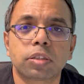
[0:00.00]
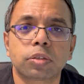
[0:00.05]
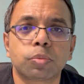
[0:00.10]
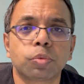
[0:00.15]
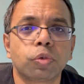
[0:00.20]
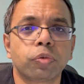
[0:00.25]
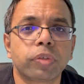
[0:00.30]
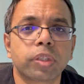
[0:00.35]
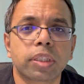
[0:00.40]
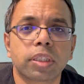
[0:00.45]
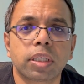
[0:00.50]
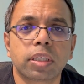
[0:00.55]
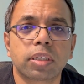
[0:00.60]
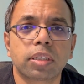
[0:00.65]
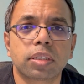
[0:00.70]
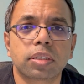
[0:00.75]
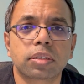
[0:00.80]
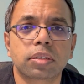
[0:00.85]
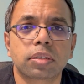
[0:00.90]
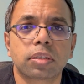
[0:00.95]
movie
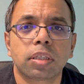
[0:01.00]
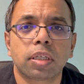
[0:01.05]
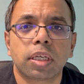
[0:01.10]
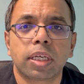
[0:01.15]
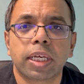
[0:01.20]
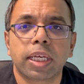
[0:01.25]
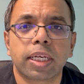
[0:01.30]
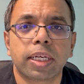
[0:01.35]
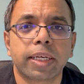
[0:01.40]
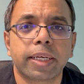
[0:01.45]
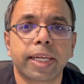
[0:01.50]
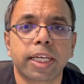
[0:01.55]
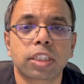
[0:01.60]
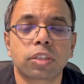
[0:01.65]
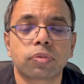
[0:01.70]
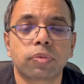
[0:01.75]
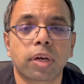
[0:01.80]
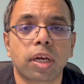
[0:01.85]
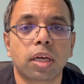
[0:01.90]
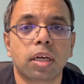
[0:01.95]
theaters in
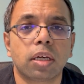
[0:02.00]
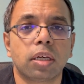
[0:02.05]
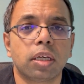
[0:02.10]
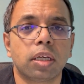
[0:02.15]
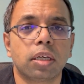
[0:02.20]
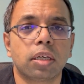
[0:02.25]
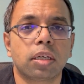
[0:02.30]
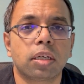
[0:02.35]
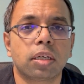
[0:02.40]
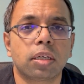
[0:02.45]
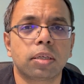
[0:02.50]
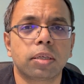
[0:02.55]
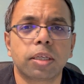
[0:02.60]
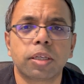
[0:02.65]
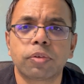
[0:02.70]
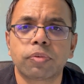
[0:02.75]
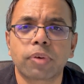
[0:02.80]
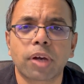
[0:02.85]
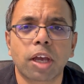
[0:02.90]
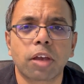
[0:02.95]

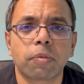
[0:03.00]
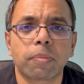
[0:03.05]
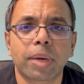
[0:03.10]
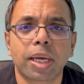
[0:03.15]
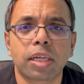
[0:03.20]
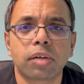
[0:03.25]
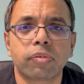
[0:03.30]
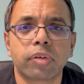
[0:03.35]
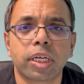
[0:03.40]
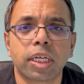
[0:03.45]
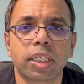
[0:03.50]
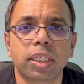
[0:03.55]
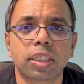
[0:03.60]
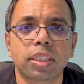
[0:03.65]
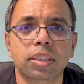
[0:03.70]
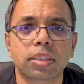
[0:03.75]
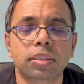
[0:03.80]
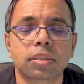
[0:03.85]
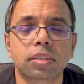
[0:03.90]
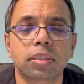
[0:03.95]
in 5 mile
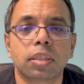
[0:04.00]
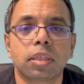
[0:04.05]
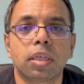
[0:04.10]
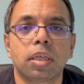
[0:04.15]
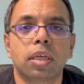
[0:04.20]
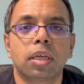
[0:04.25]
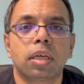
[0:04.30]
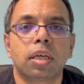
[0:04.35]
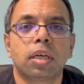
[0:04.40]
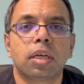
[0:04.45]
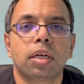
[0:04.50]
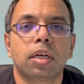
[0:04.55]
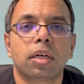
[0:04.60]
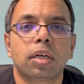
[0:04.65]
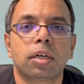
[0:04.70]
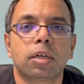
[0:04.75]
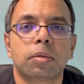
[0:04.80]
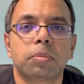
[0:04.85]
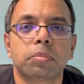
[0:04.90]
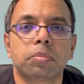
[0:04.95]
radius.
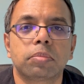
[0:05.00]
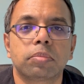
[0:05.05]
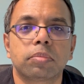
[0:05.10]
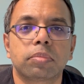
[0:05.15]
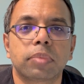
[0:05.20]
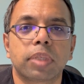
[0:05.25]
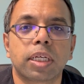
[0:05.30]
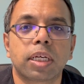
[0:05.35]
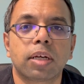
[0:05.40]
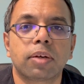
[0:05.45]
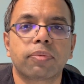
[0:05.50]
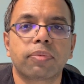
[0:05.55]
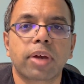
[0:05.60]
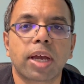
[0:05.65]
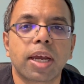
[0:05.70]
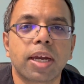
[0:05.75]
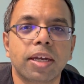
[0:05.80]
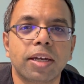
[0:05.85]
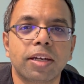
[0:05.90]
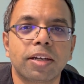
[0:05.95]
um, it'll
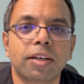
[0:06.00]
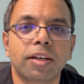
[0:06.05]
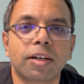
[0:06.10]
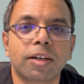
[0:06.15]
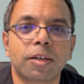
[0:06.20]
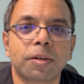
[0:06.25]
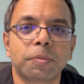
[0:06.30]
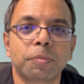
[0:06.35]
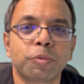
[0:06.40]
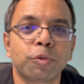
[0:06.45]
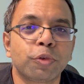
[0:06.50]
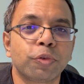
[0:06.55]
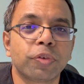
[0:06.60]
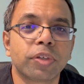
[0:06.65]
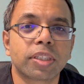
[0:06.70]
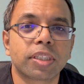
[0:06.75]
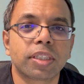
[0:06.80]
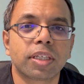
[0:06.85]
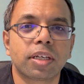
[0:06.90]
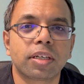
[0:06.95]
find a
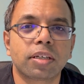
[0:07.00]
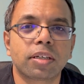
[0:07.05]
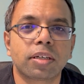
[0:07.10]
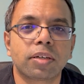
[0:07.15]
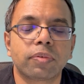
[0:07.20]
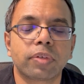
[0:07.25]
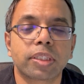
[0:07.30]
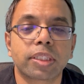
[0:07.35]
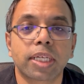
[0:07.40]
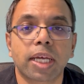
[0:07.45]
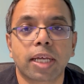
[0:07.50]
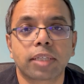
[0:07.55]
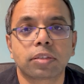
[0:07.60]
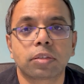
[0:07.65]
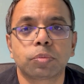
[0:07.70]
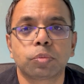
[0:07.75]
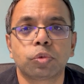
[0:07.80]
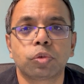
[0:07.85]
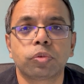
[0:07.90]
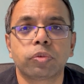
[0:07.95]
movie theater which has a
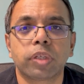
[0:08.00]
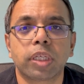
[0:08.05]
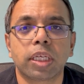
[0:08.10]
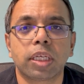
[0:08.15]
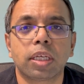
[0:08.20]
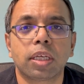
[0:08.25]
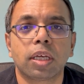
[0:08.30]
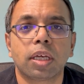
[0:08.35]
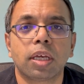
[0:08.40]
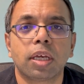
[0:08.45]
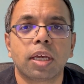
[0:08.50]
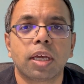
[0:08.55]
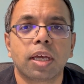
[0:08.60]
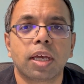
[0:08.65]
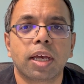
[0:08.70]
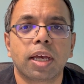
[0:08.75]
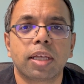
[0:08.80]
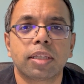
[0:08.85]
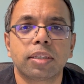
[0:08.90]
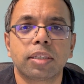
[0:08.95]
movie
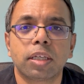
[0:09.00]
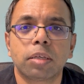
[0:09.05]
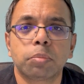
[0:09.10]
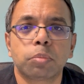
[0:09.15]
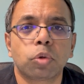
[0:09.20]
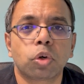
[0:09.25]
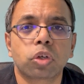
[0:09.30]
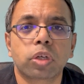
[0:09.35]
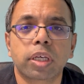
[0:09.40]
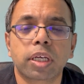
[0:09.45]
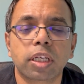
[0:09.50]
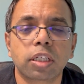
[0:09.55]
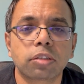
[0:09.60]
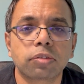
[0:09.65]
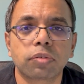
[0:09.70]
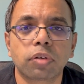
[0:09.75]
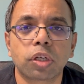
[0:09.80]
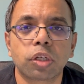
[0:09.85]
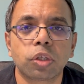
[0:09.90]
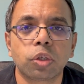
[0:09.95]
and then book tickets
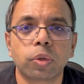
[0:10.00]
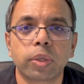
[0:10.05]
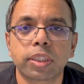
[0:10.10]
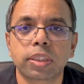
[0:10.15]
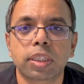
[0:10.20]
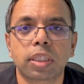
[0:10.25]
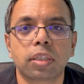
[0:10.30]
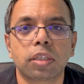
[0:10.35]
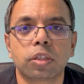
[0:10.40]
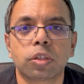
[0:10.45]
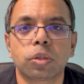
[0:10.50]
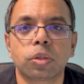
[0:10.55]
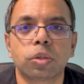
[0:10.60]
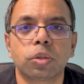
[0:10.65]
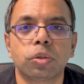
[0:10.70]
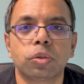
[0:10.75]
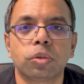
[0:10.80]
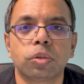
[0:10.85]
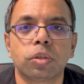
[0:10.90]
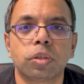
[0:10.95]
for you and send it to
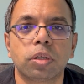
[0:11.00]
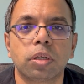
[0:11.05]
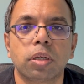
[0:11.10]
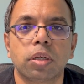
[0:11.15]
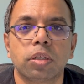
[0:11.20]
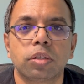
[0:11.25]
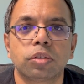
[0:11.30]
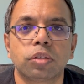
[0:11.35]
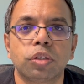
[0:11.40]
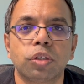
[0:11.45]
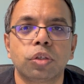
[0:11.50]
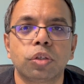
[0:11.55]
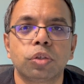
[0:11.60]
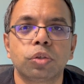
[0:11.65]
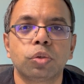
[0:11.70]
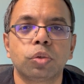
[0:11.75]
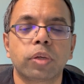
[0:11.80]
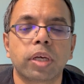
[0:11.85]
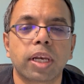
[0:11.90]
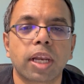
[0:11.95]
you.
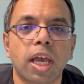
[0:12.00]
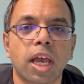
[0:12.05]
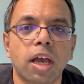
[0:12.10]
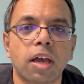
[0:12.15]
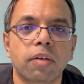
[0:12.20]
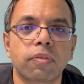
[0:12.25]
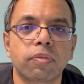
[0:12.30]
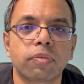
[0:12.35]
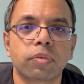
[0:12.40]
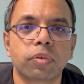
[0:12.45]
You can have